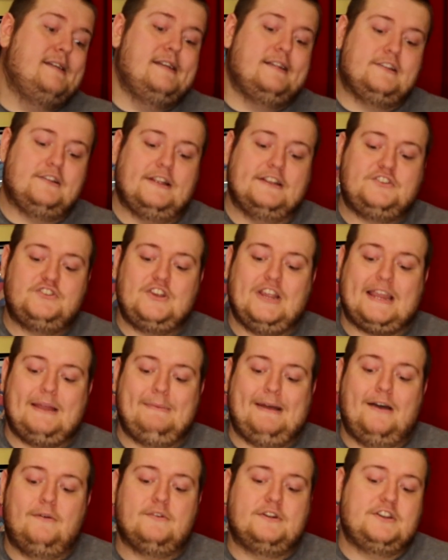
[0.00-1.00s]
So let's check them
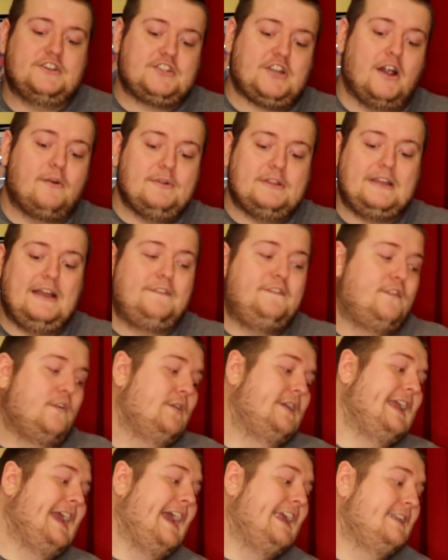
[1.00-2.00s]
out. We're going to start with the
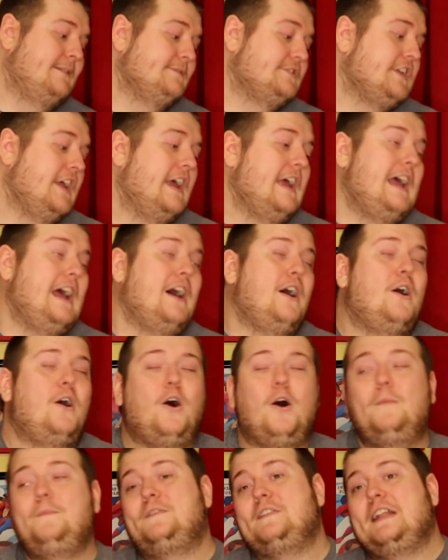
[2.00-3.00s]
40 items.
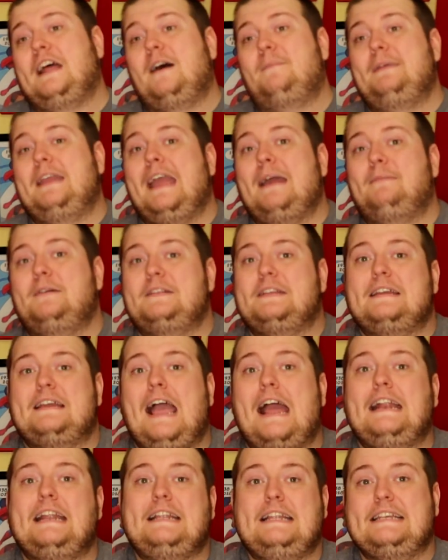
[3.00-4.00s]
Hopefully I'll be able to
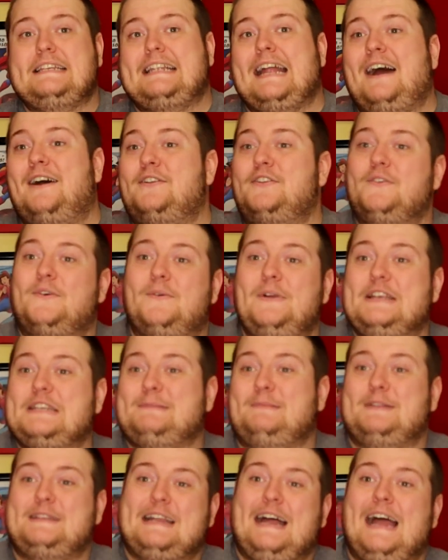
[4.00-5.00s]
edit this down to a
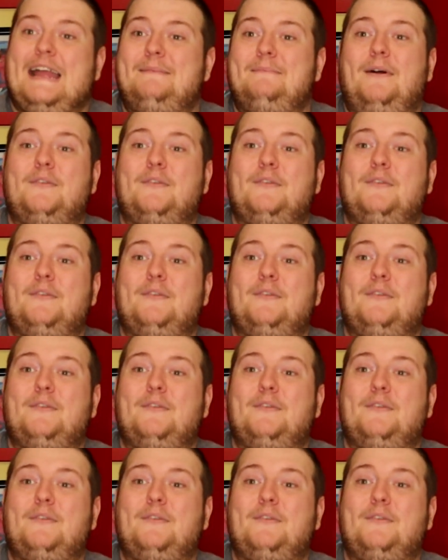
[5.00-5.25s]
reasonable time.